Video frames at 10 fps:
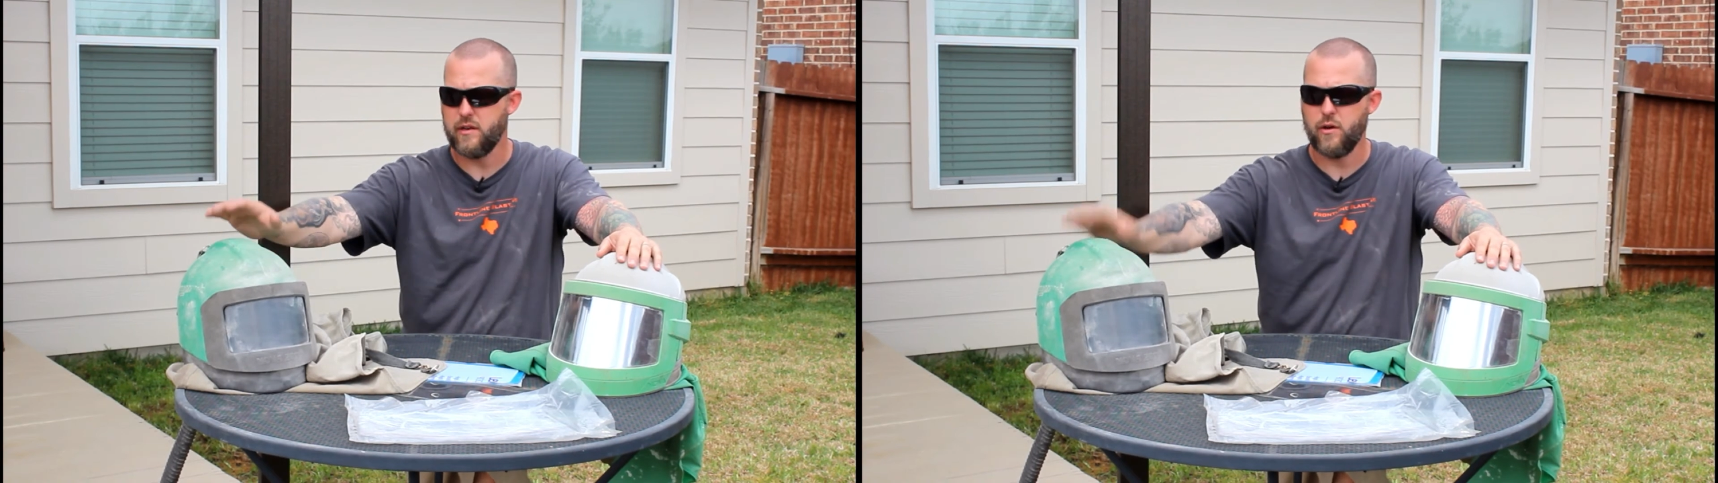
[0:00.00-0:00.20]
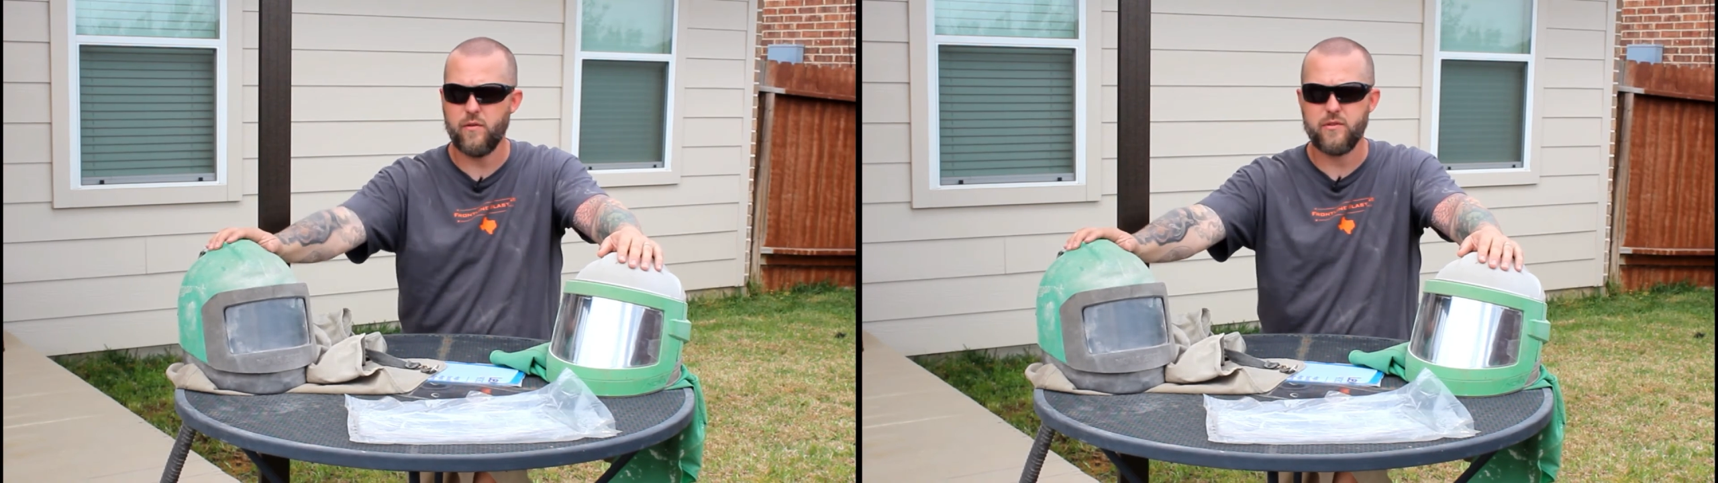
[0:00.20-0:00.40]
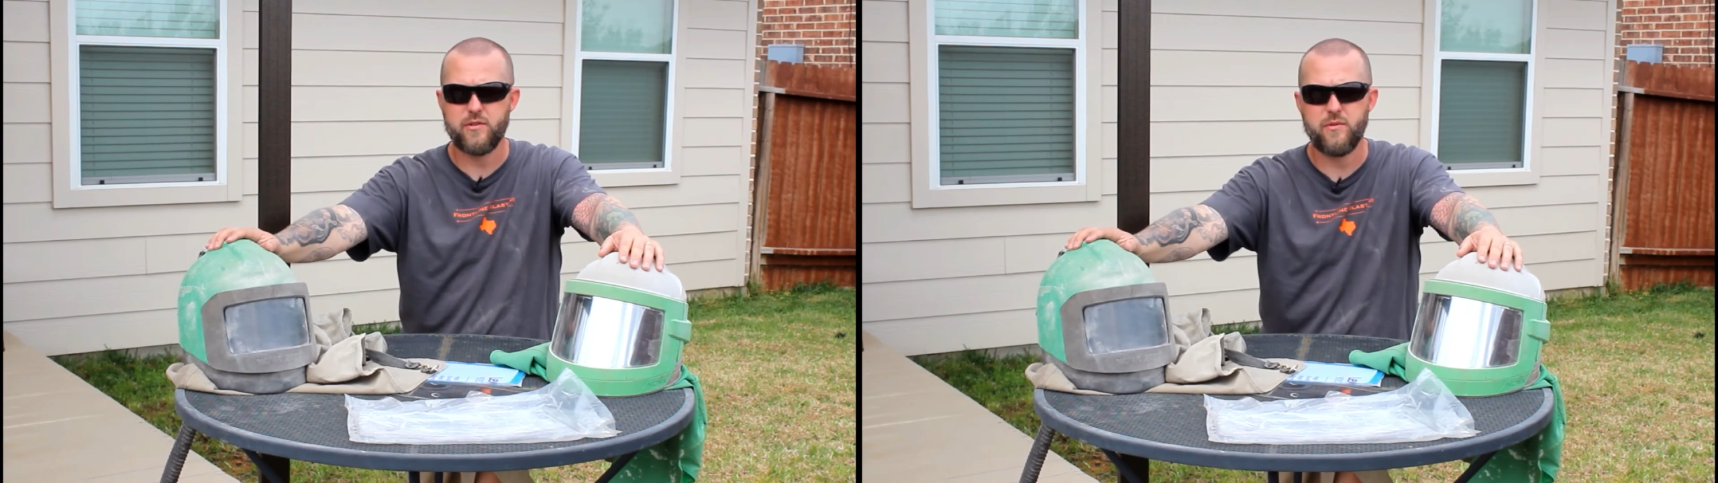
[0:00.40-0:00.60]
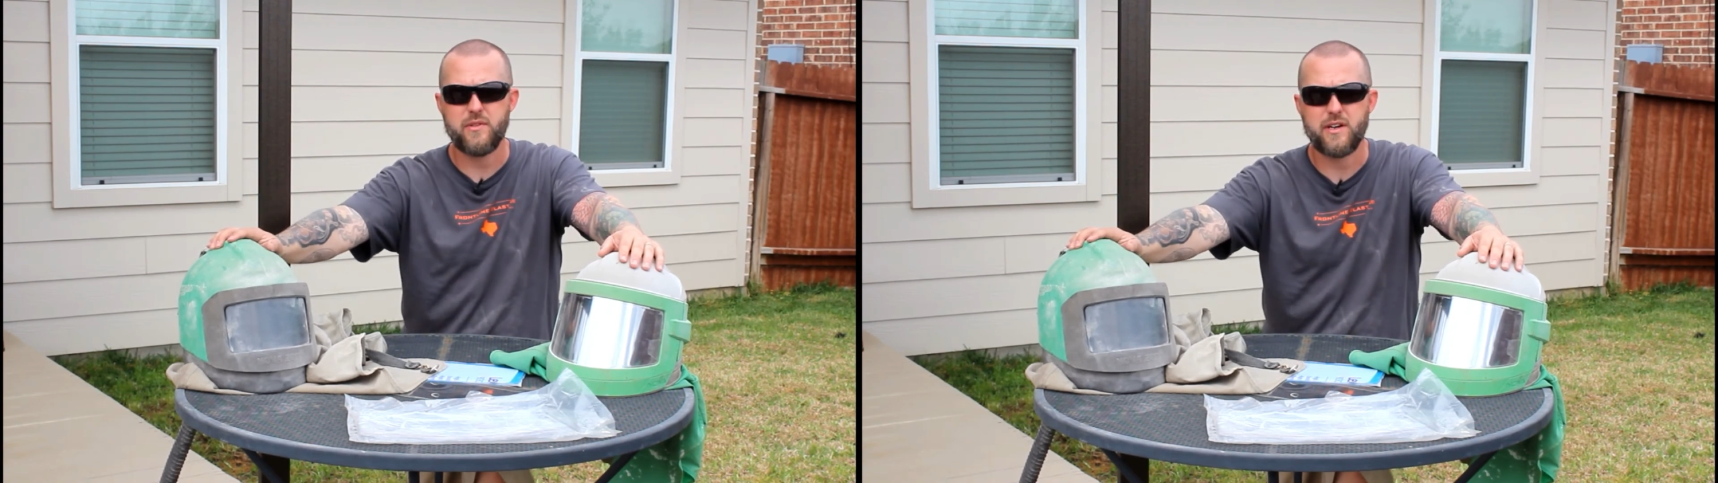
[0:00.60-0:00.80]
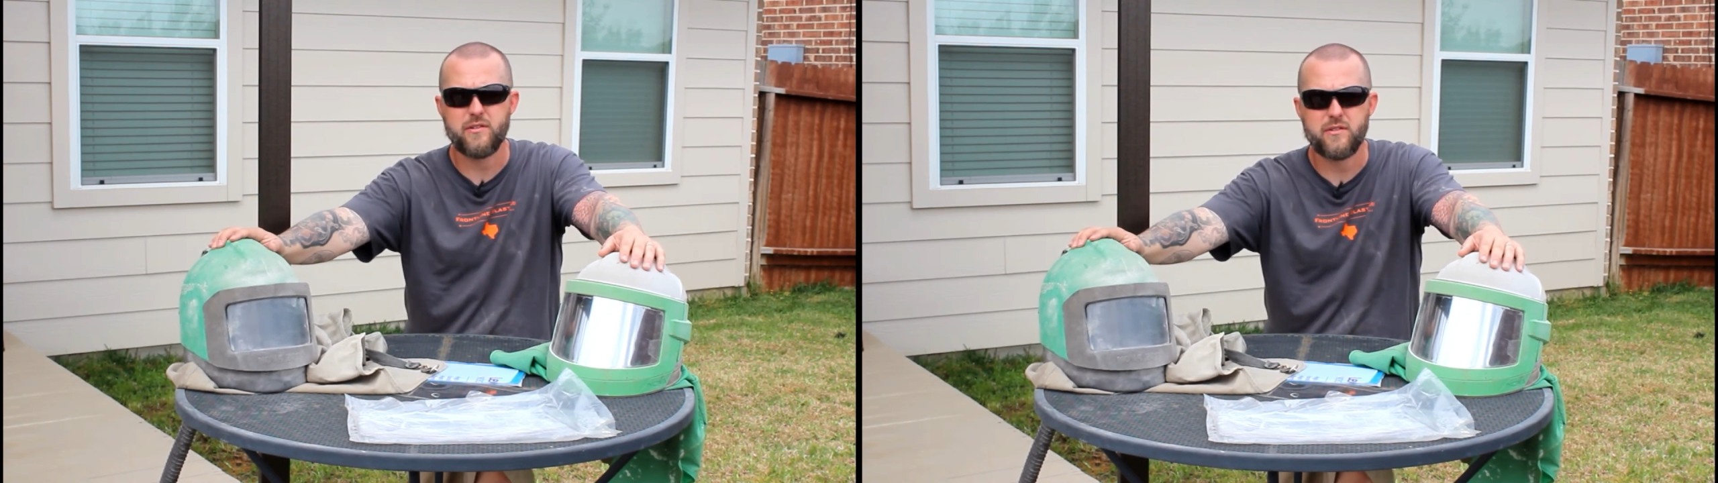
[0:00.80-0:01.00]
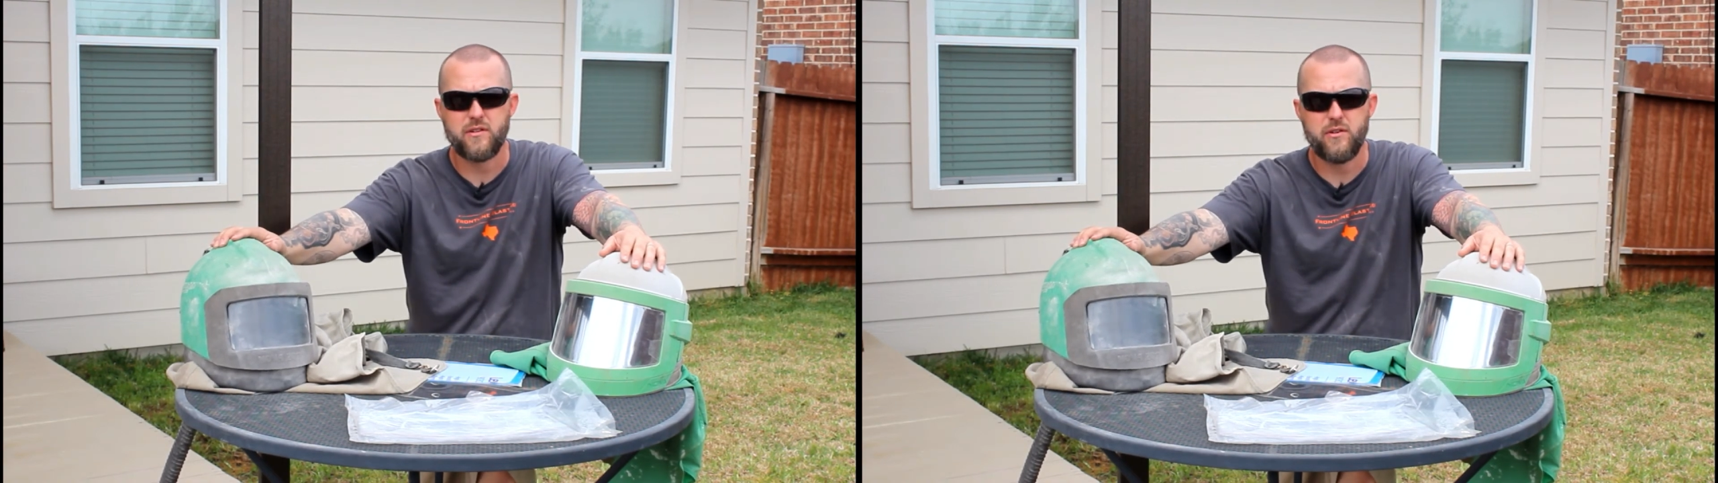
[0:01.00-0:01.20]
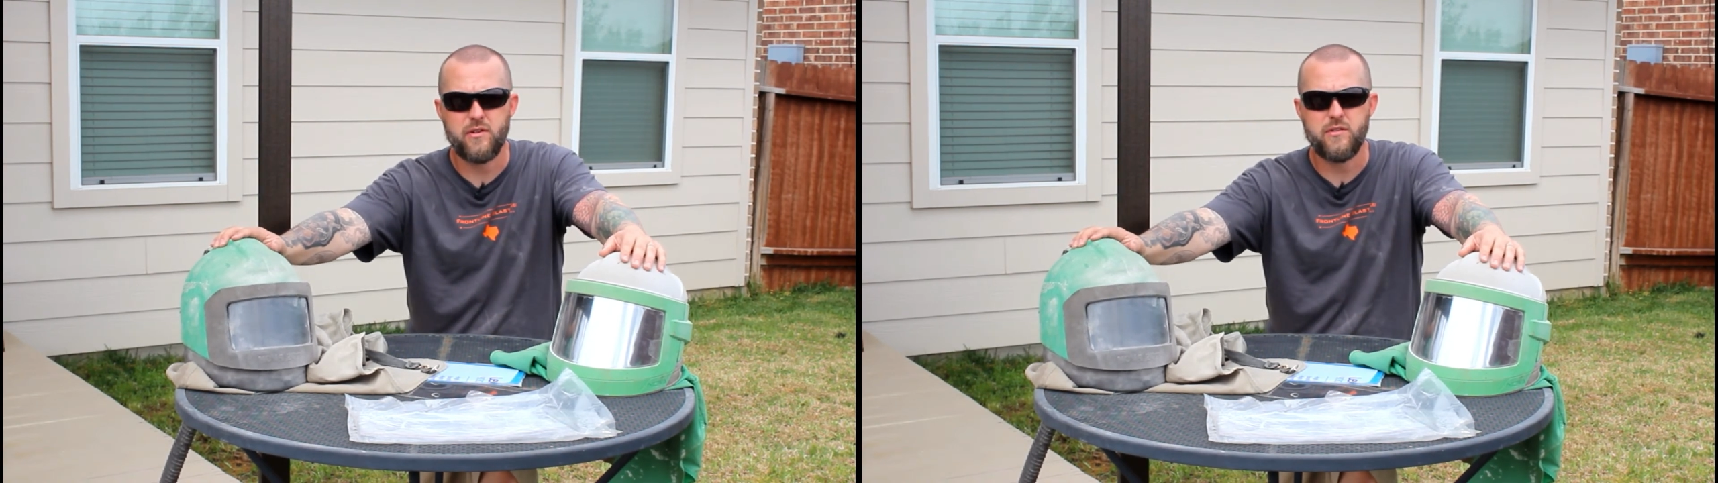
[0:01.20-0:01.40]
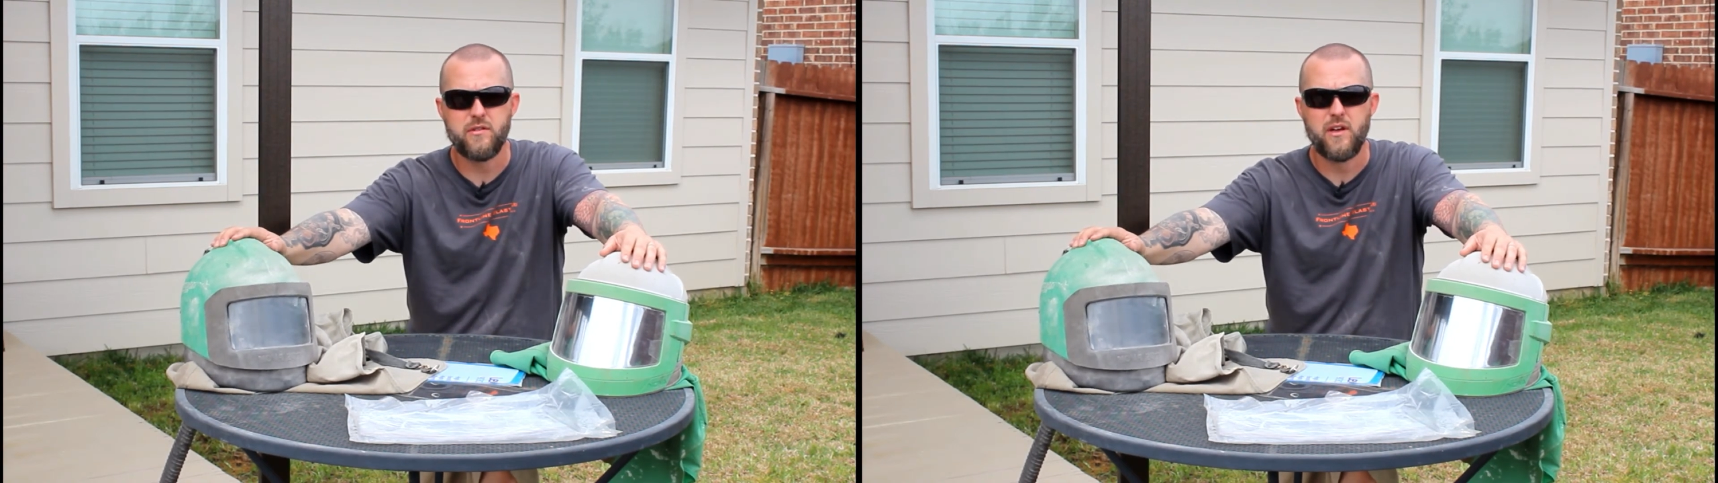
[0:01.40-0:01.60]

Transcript: Nova 2000 hoods